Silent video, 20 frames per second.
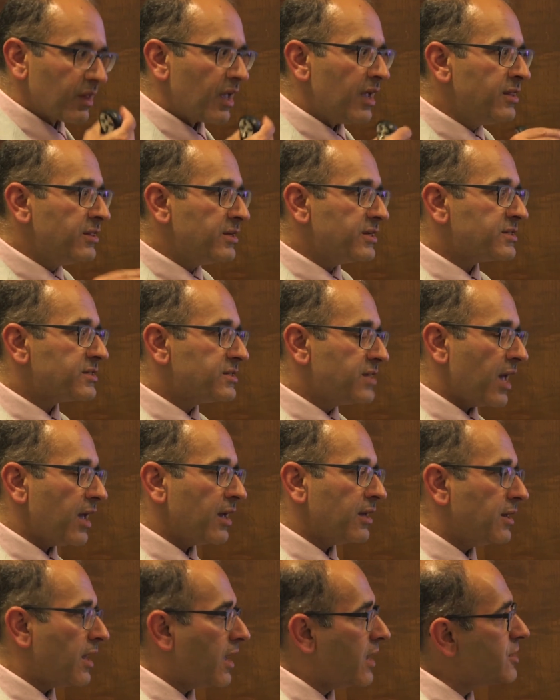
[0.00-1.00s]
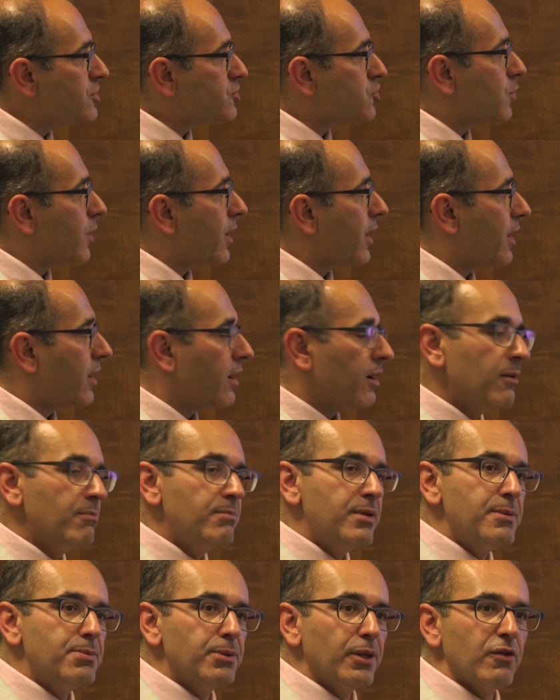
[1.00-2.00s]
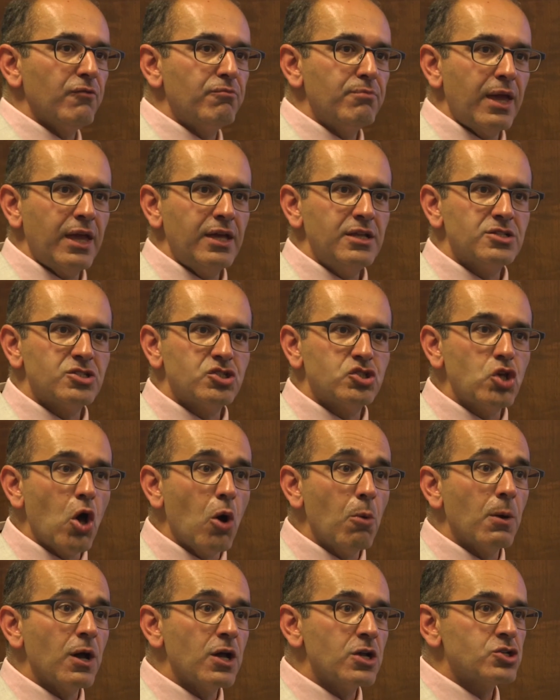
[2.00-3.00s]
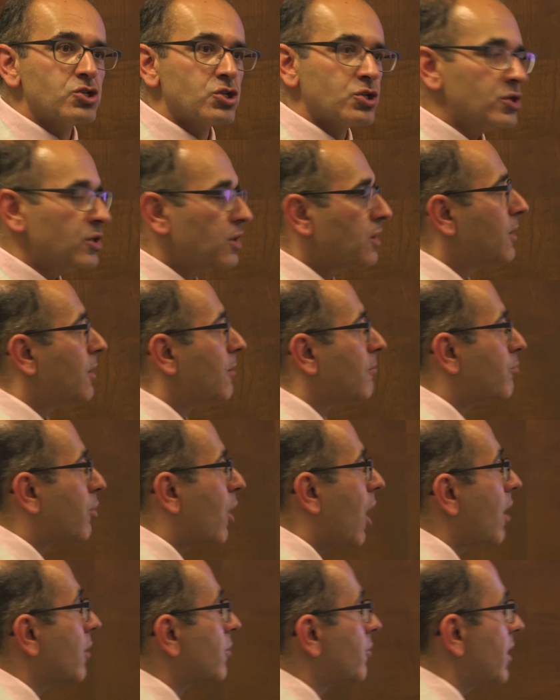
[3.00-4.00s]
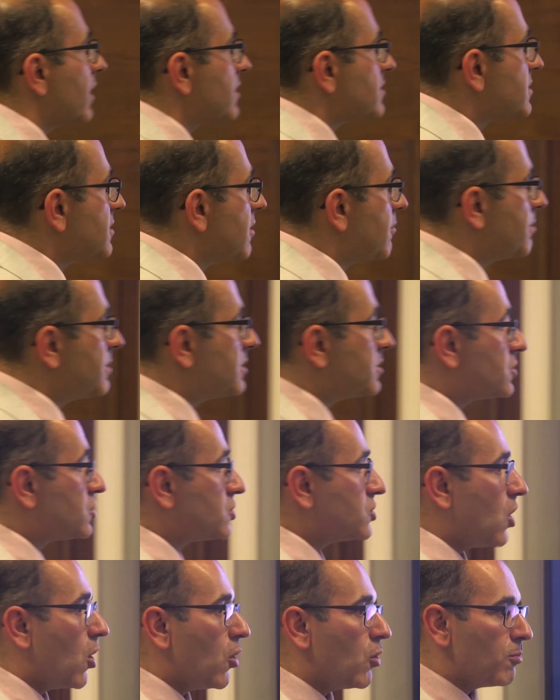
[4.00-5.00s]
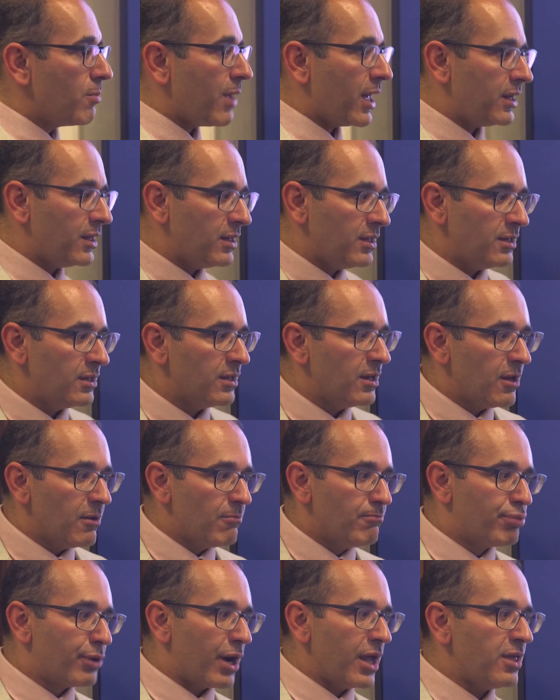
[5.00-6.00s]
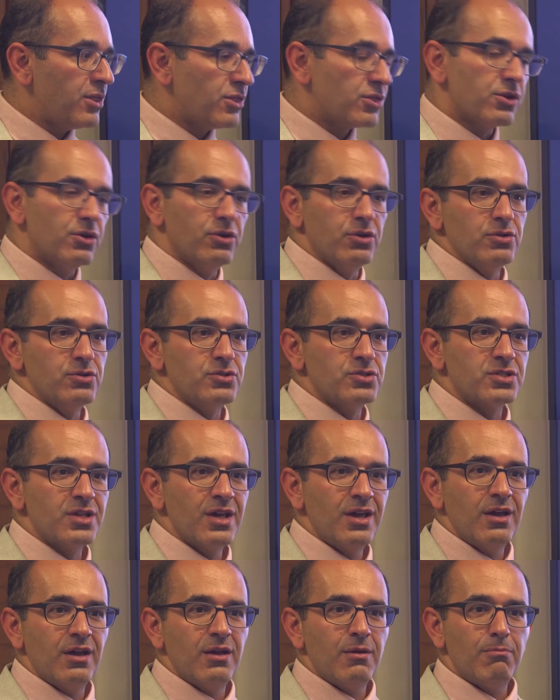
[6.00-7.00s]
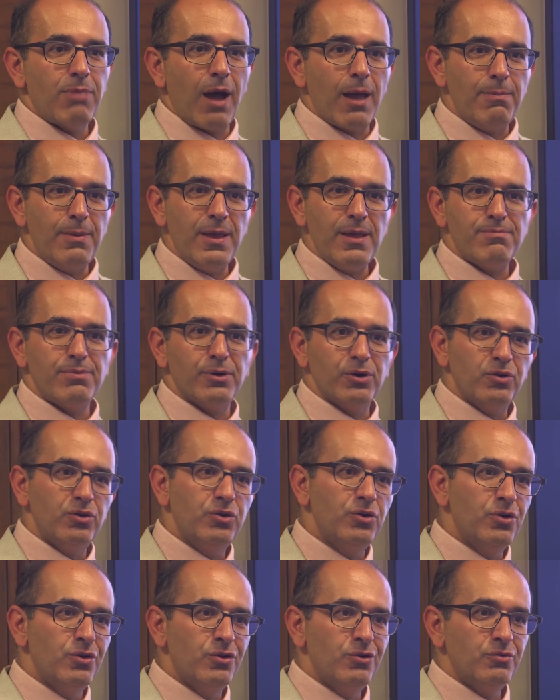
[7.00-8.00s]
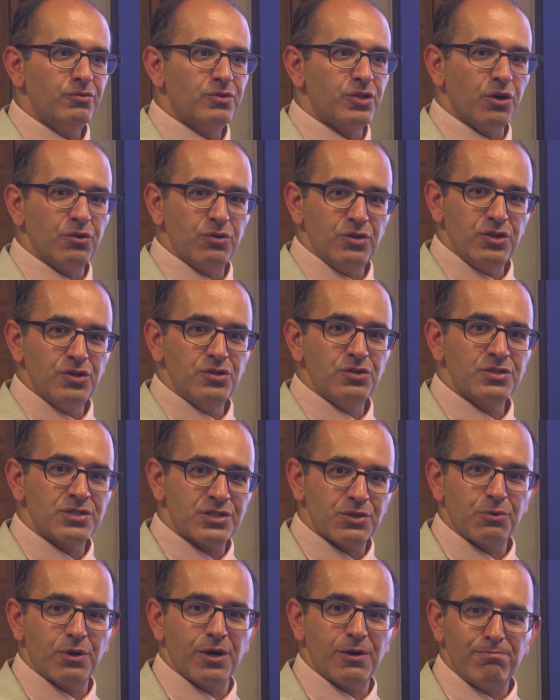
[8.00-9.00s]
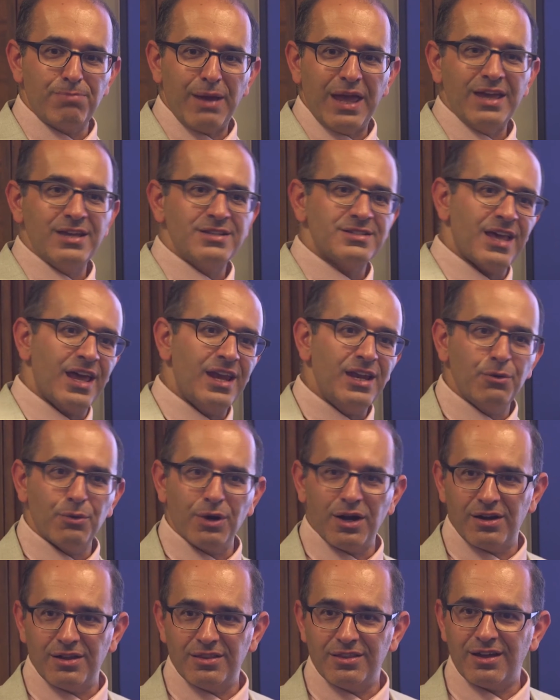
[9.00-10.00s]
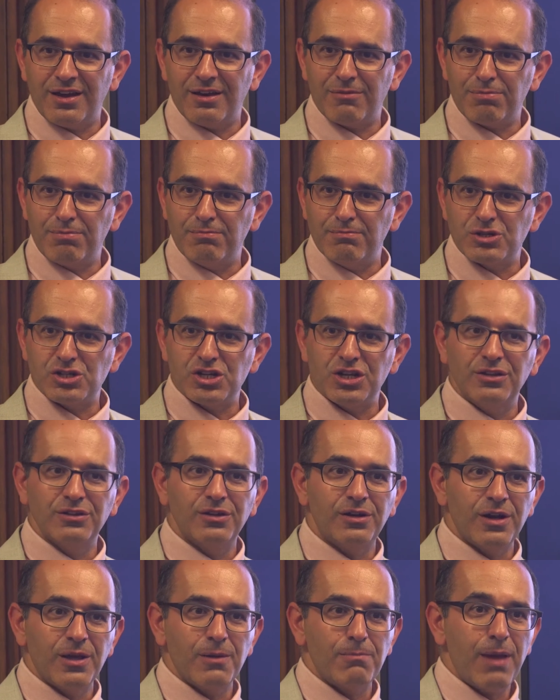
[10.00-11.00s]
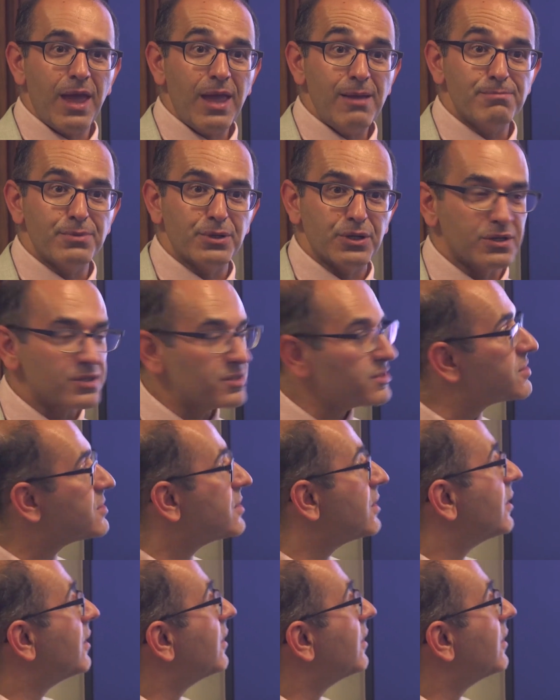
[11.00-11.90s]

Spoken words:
in this day and age where people have made so much progress, there have been so many breakthroughs by people who don't use the word Bayes anywhere in their machine learning papers,